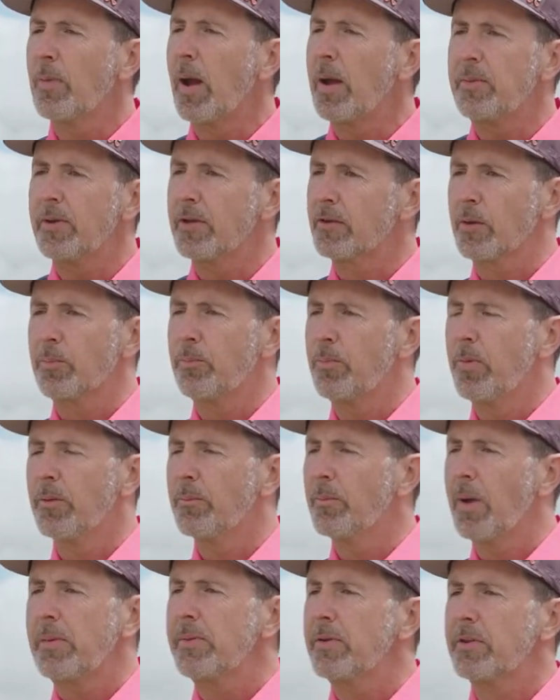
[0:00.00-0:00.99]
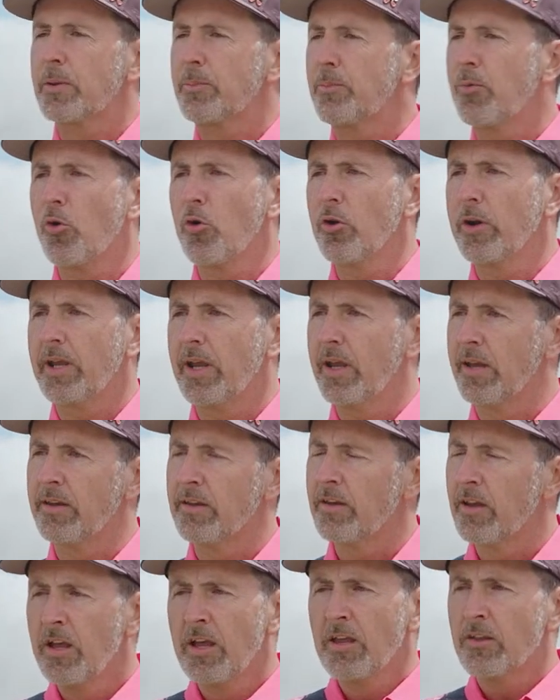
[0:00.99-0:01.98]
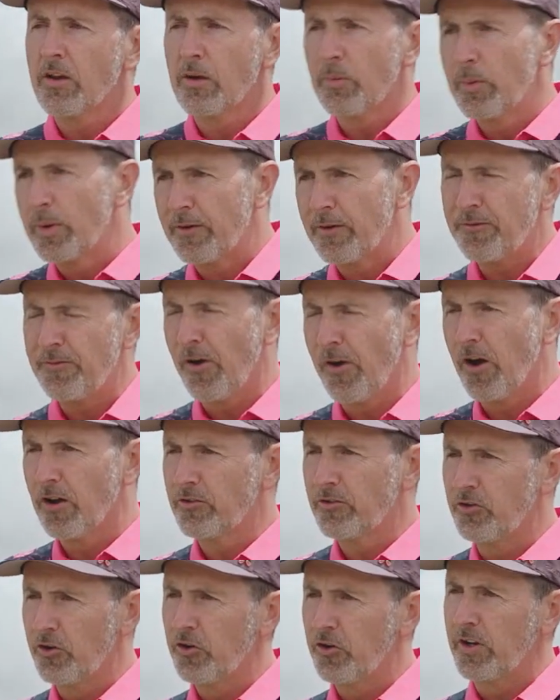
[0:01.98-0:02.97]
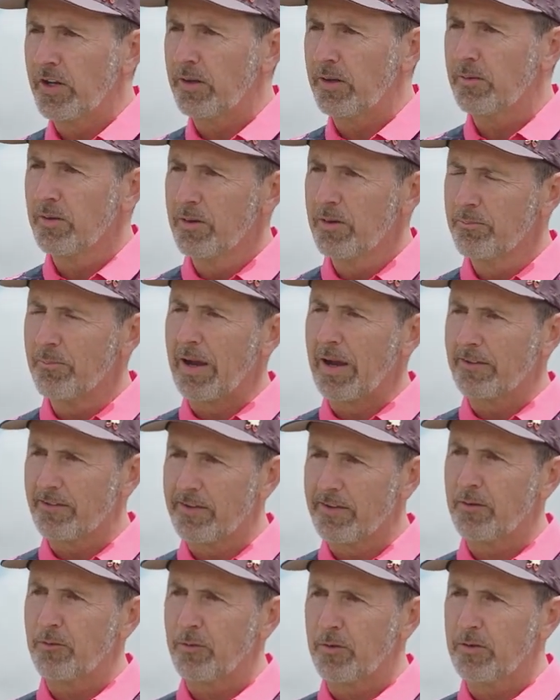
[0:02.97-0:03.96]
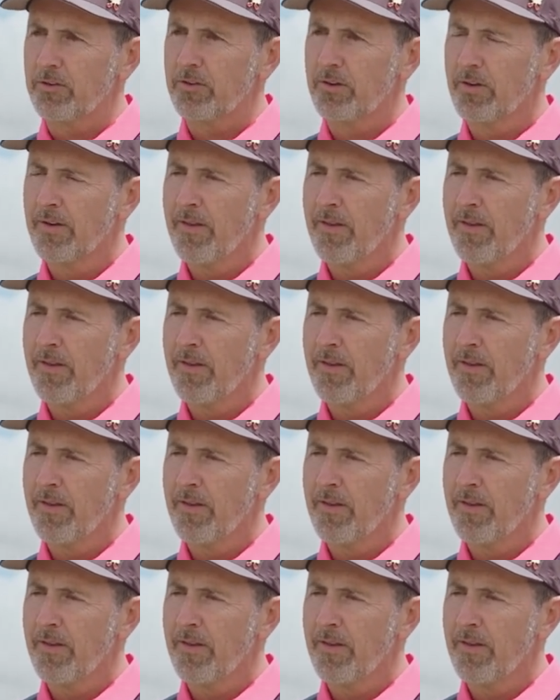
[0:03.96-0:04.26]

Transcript: maybe at the pointy end, a little bit of fine tuning makes a difference.